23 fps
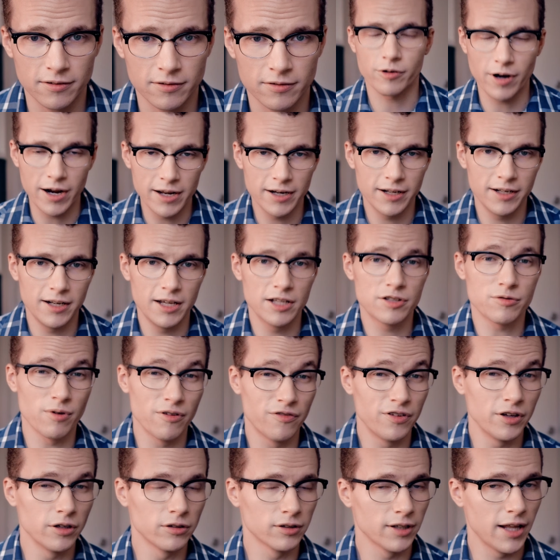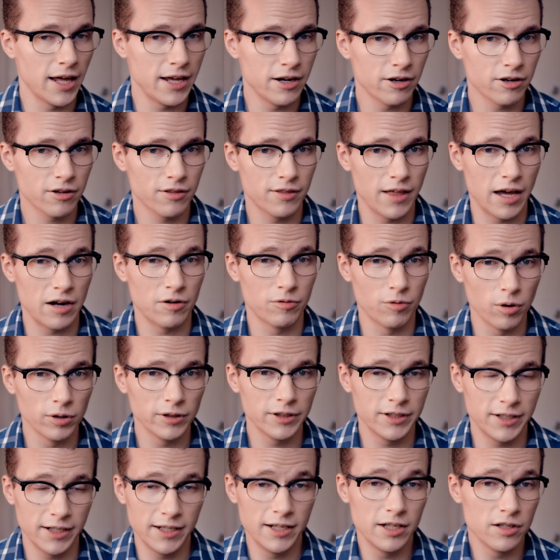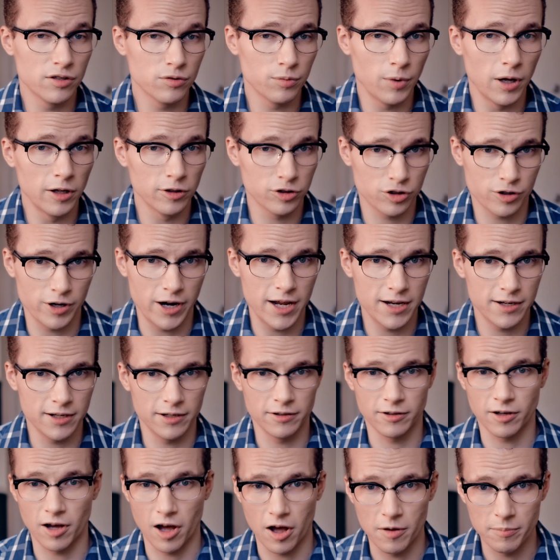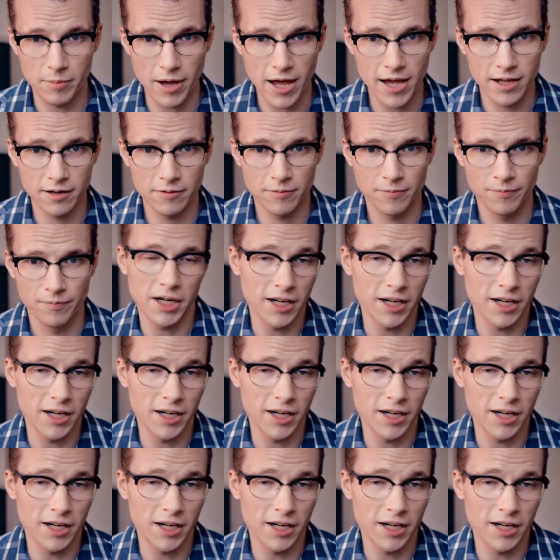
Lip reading: Granted, it's revealed later that Roland is well trained in combat,